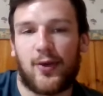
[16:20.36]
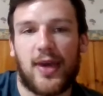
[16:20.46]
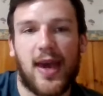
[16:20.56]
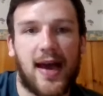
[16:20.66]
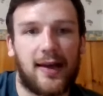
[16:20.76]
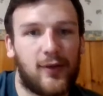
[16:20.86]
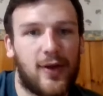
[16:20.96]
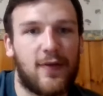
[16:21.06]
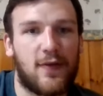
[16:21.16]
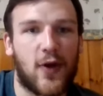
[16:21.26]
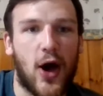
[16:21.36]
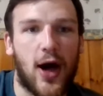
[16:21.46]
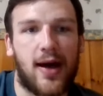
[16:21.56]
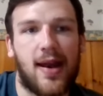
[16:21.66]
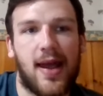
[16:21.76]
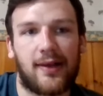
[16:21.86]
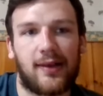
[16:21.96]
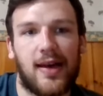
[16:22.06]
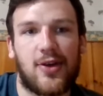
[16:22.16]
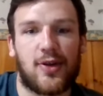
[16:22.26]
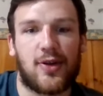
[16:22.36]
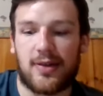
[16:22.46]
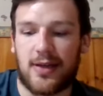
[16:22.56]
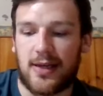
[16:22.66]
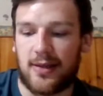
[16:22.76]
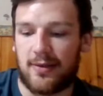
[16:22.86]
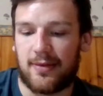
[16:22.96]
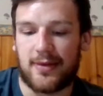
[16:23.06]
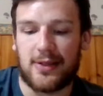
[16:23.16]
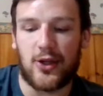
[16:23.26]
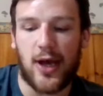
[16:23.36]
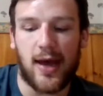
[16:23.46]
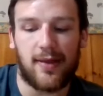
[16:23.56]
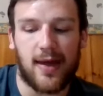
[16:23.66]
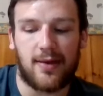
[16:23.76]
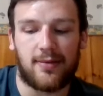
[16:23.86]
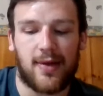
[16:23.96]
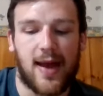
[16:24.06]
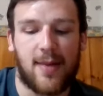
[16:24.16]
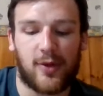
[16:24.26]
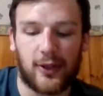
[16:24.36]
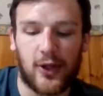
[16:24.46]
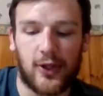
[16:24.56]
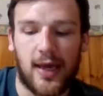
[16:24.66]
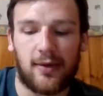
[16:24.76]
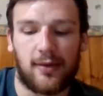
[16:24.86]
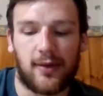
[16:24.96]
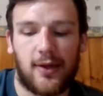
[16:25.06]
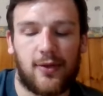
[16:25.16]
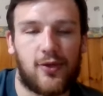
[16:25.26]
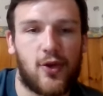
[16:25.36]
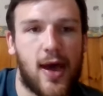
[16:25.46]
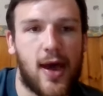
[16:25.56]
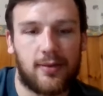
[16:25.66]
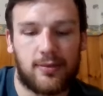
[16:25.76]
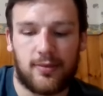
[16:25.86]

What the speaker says: yeah, if you've got an inclination to do it, then absolutely do it.